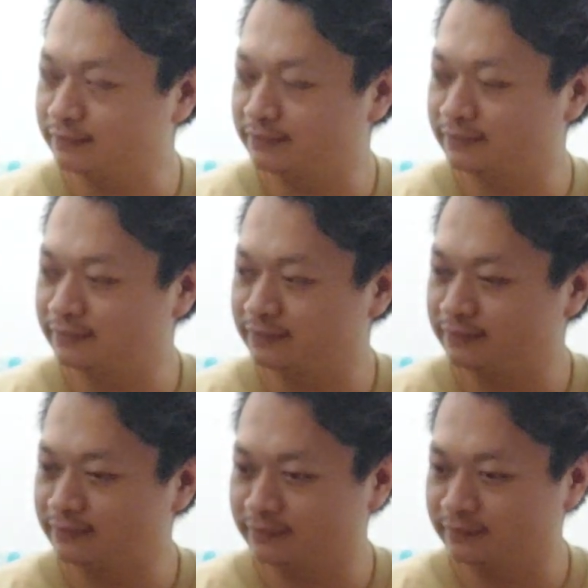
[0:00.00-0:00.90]

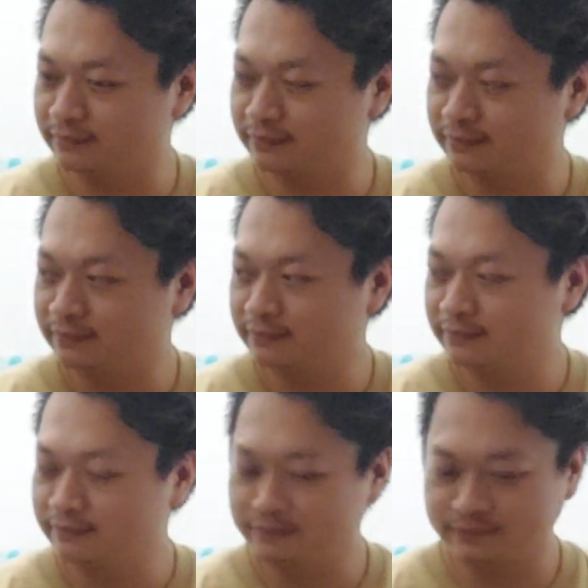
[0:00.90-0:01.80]

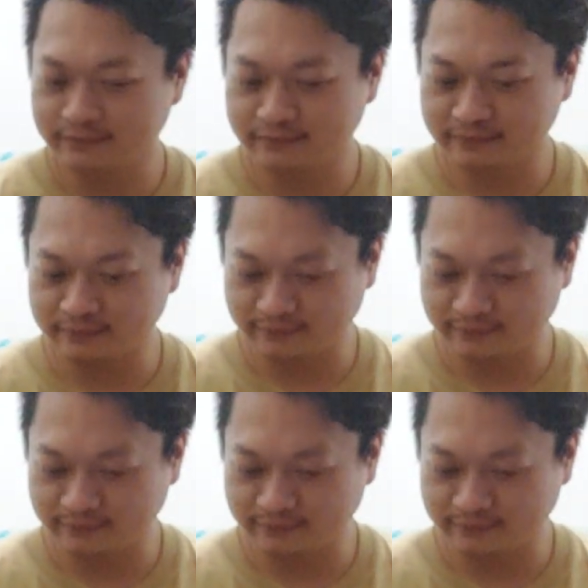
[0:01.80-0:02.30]
[no speech]